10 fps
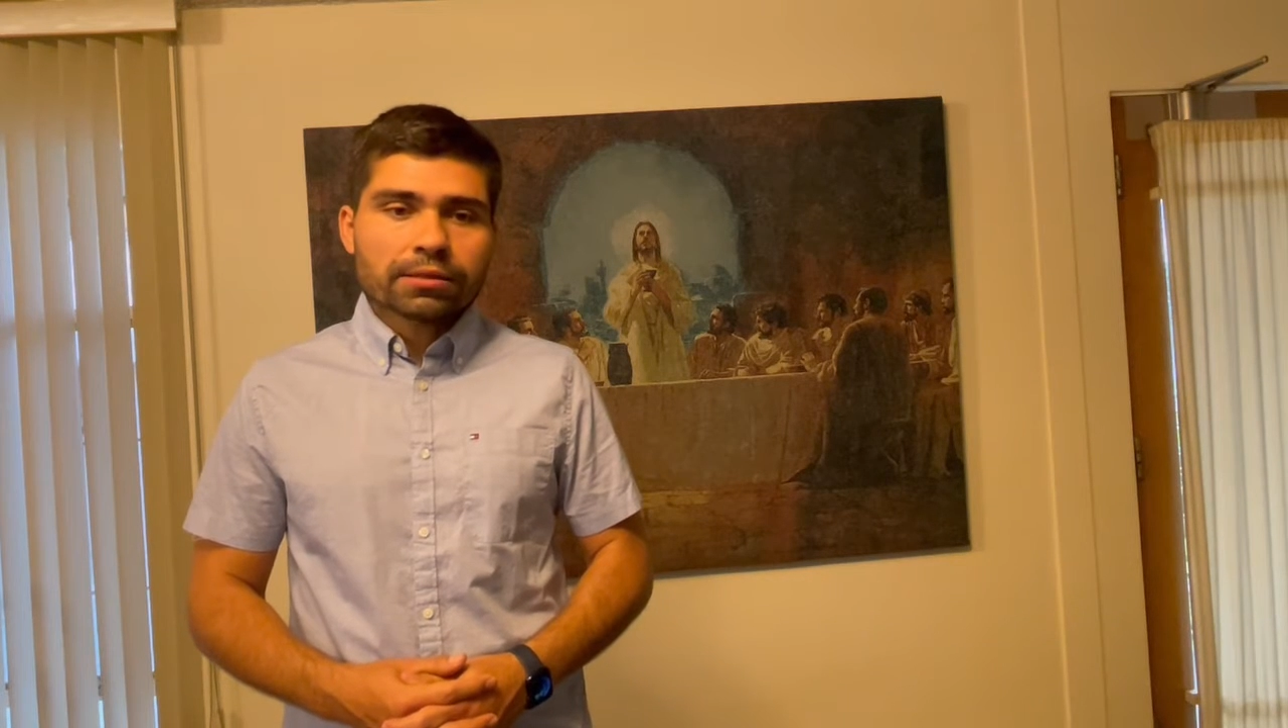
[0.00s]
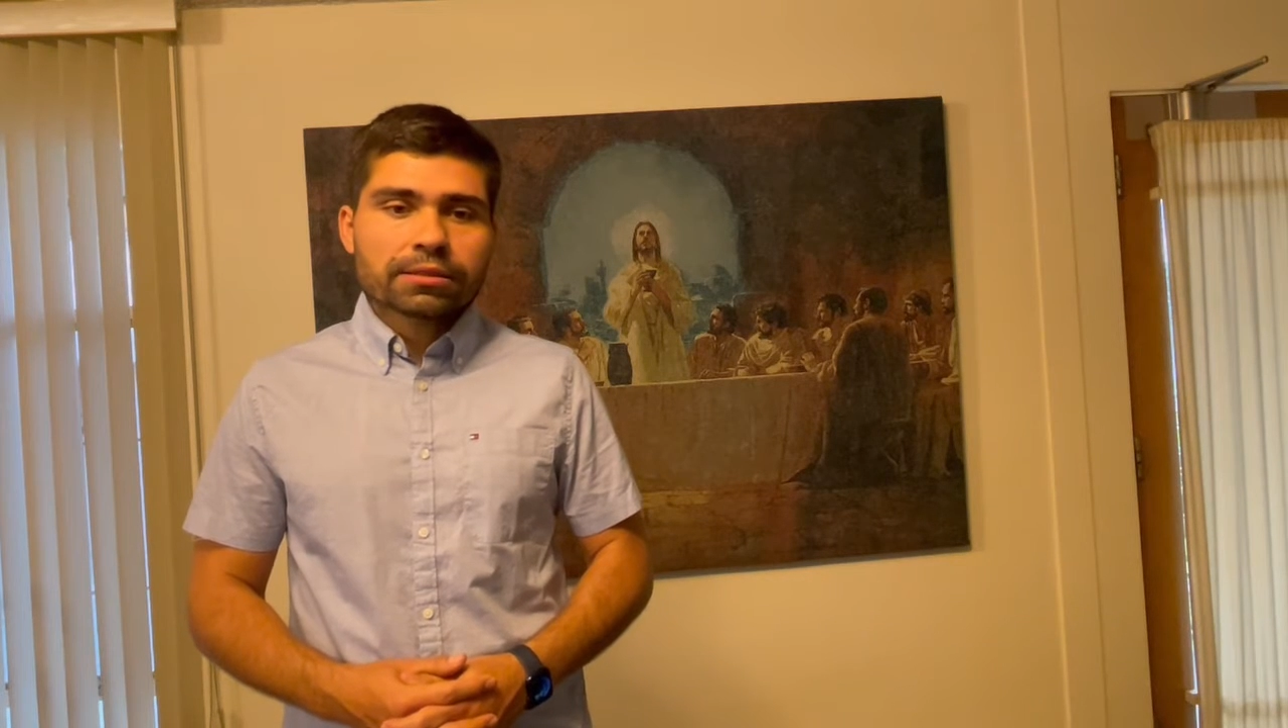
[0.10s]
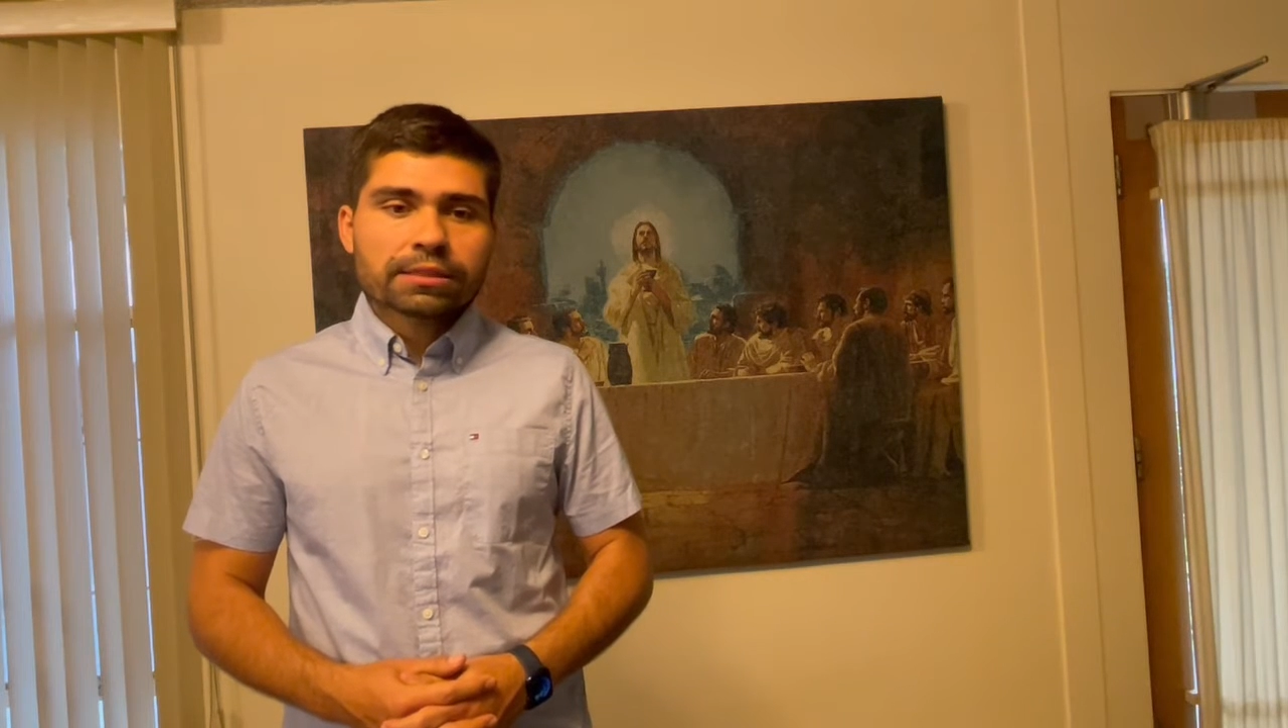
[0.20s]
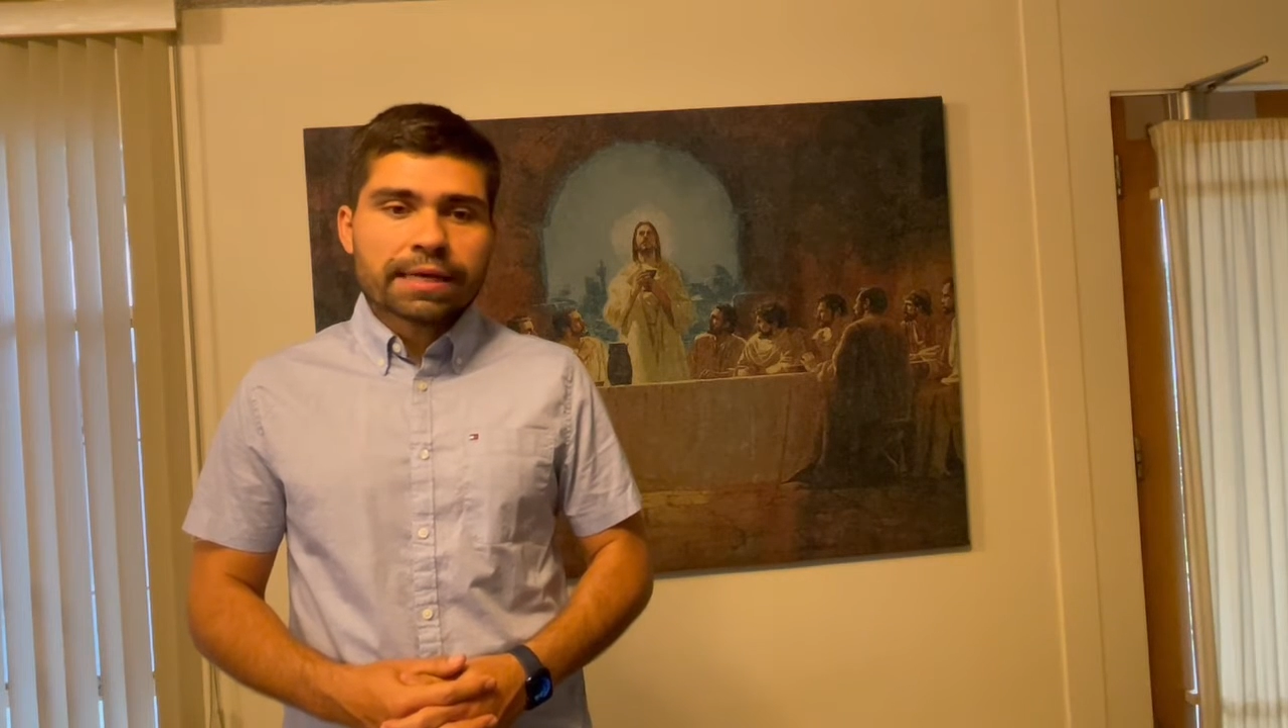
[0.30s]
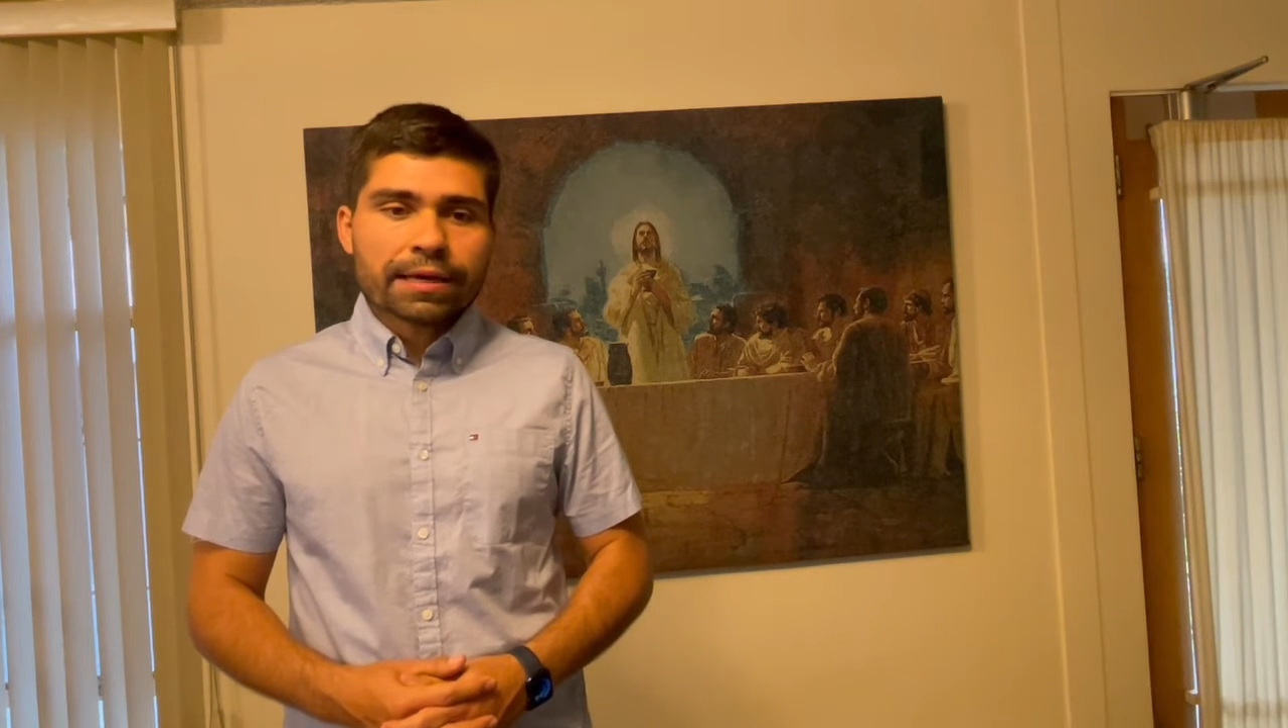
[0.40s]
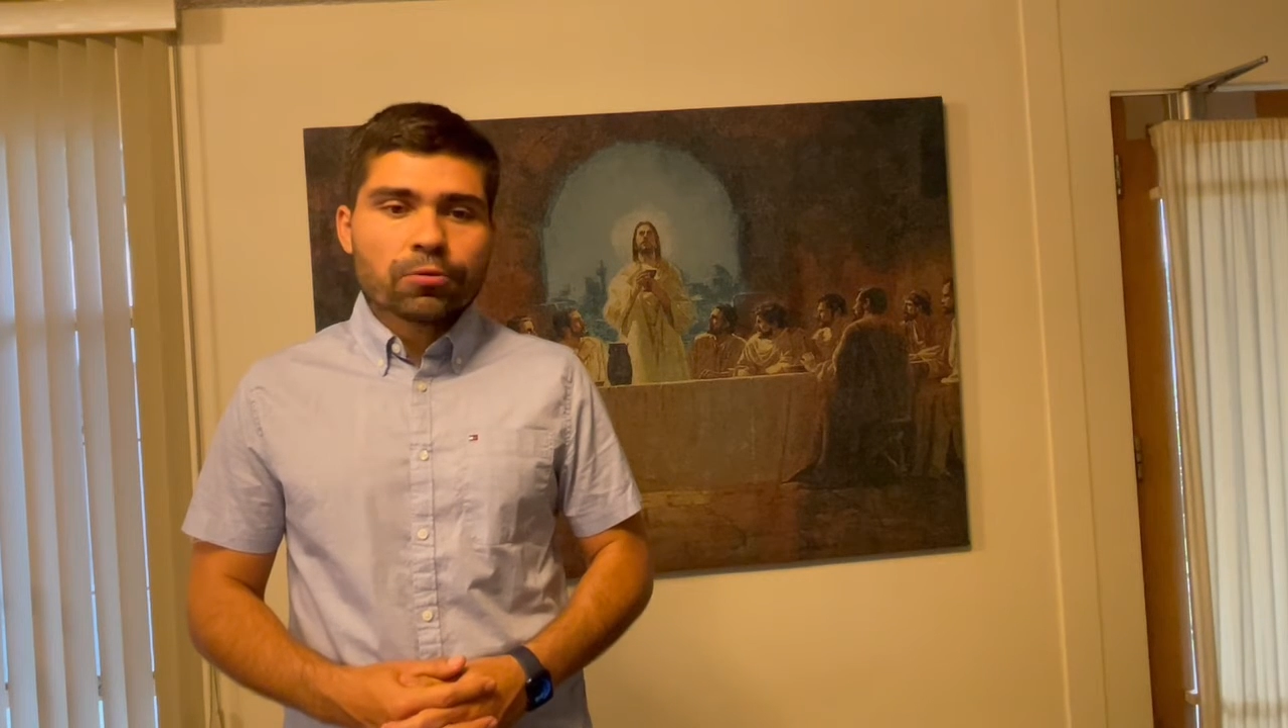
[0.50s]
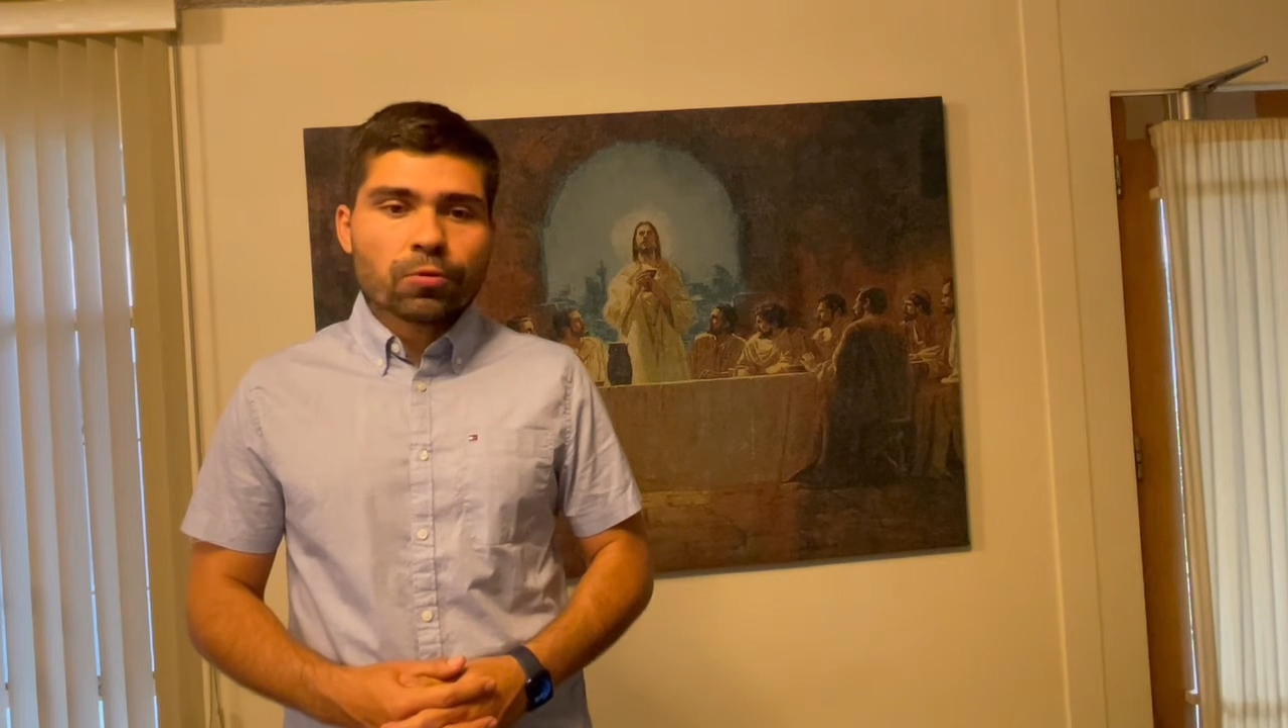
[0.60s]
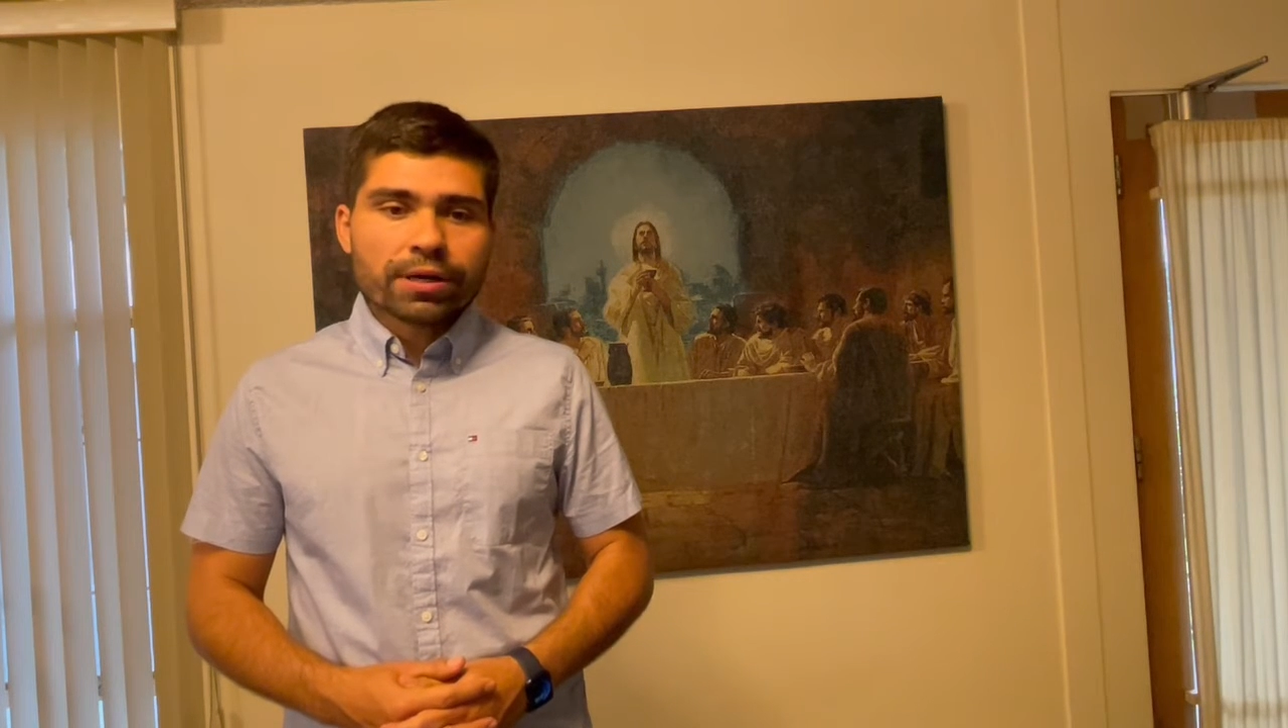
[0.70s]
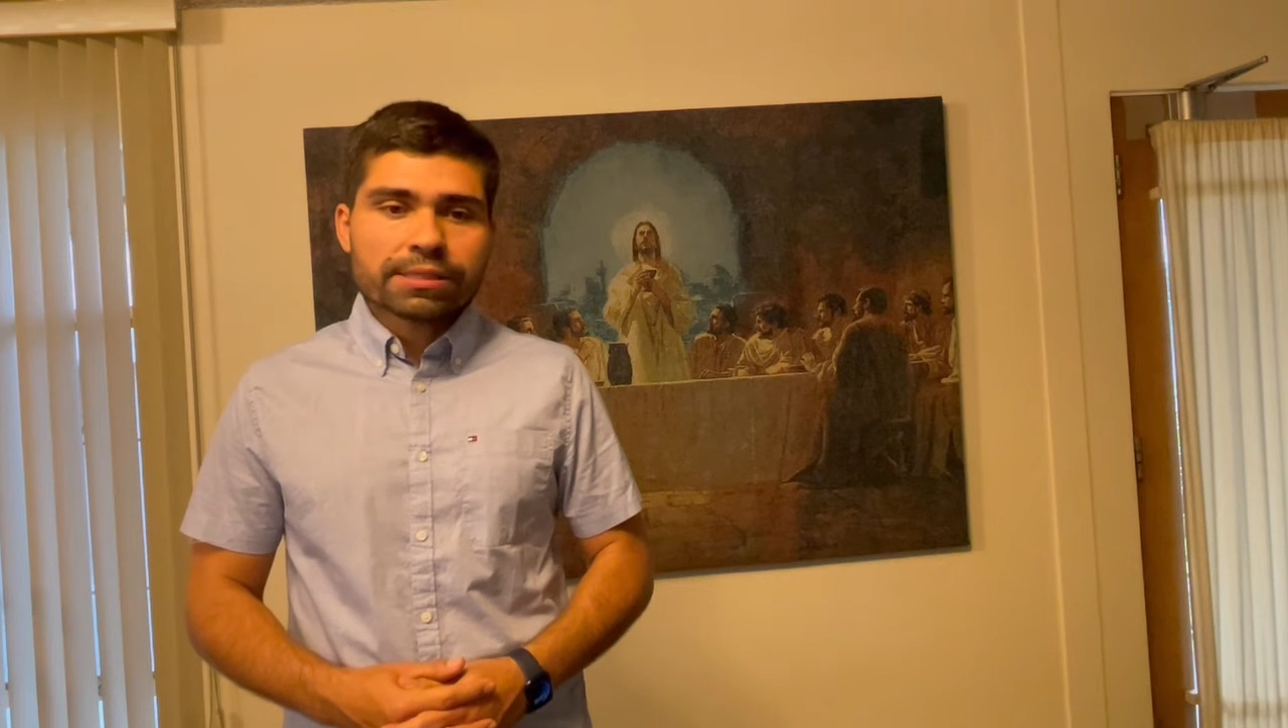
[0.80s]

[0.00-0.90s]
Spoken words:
they were